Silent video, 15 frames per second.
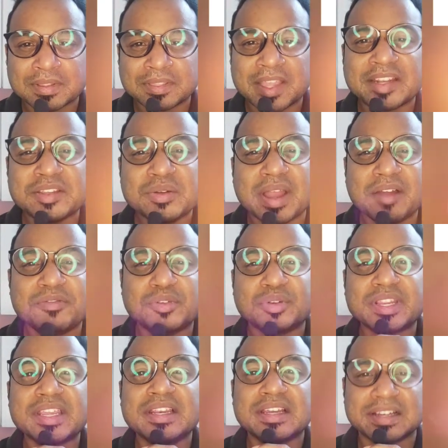Then you have to
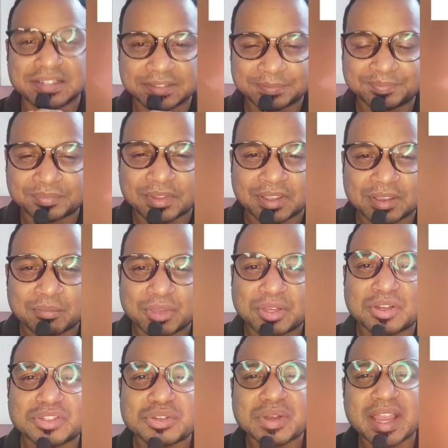relearn
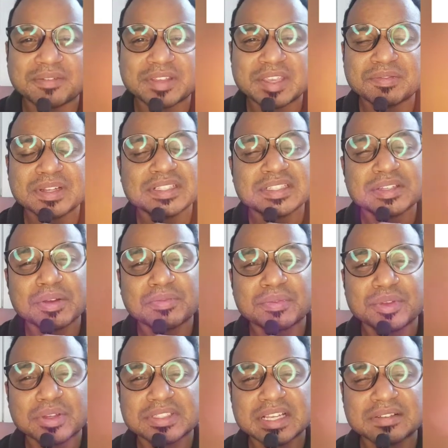because you have given
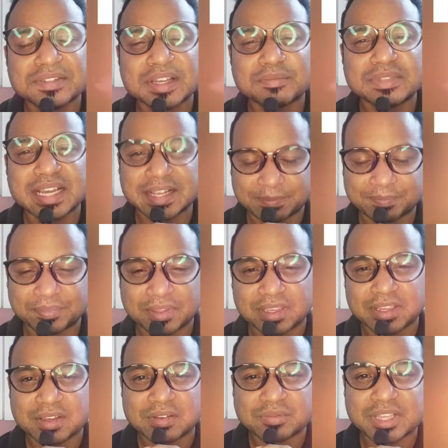yourself some time,
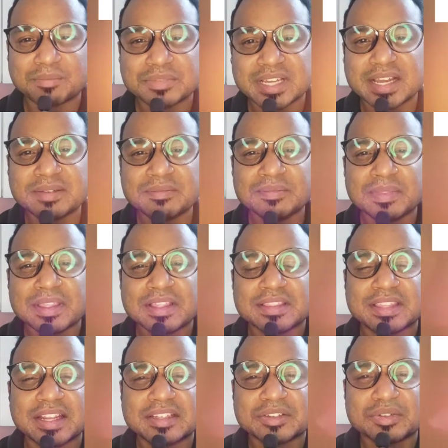some time
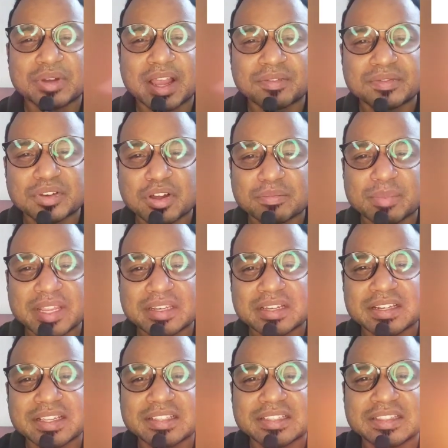that you have not been
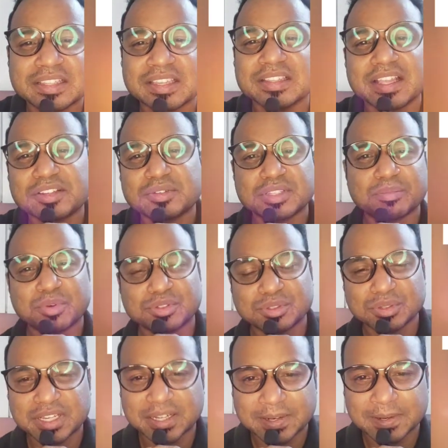learning the thing that you're supposed
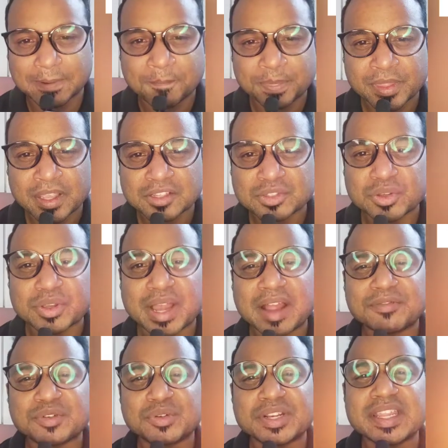to learn. So you
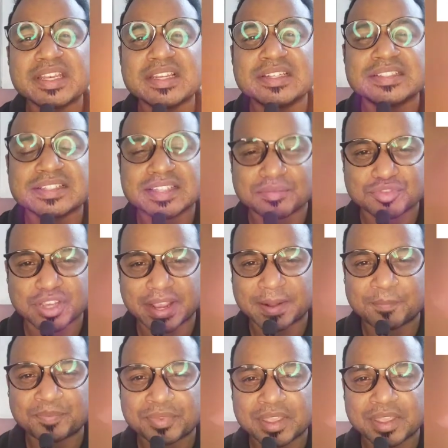have to relearn the subject.